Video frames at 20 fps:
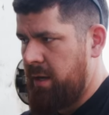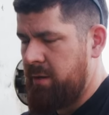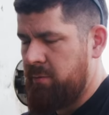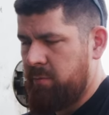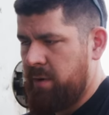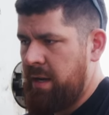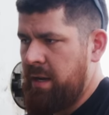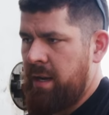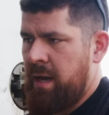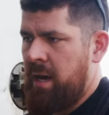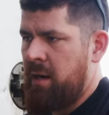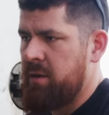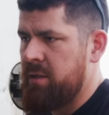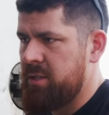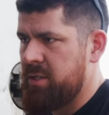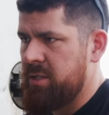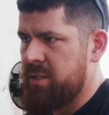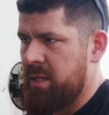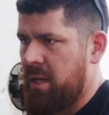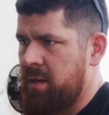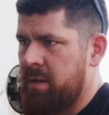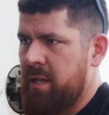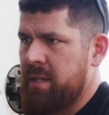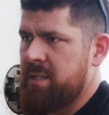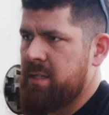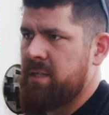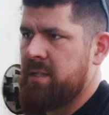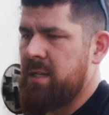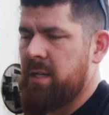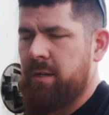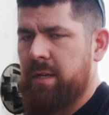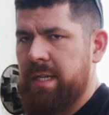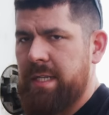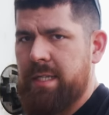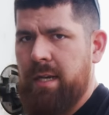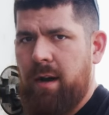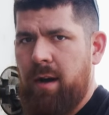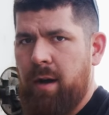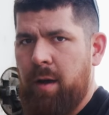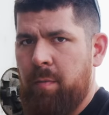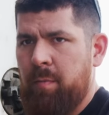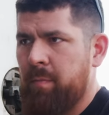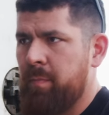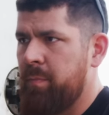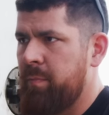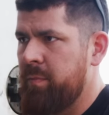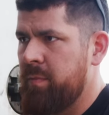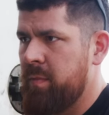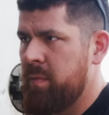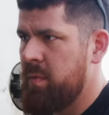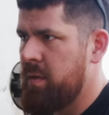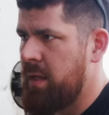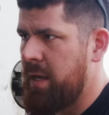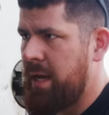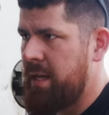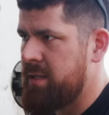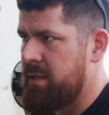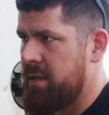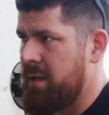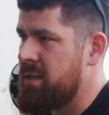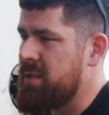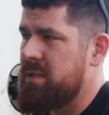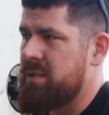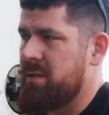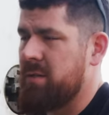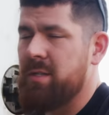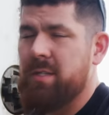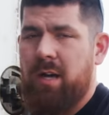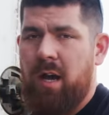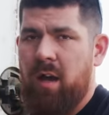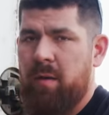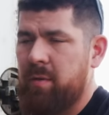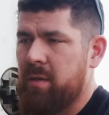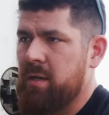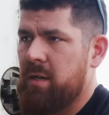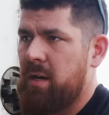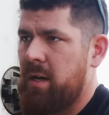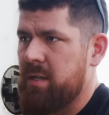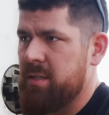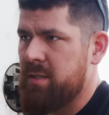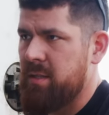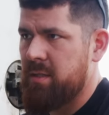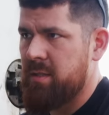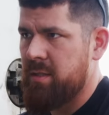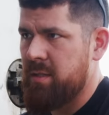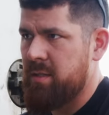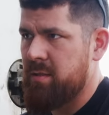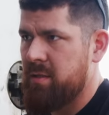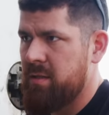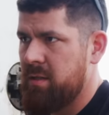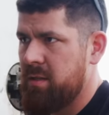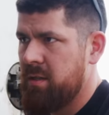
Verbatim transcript: right now, it's just unnecessary time. It adds unnecessary time and cost to this.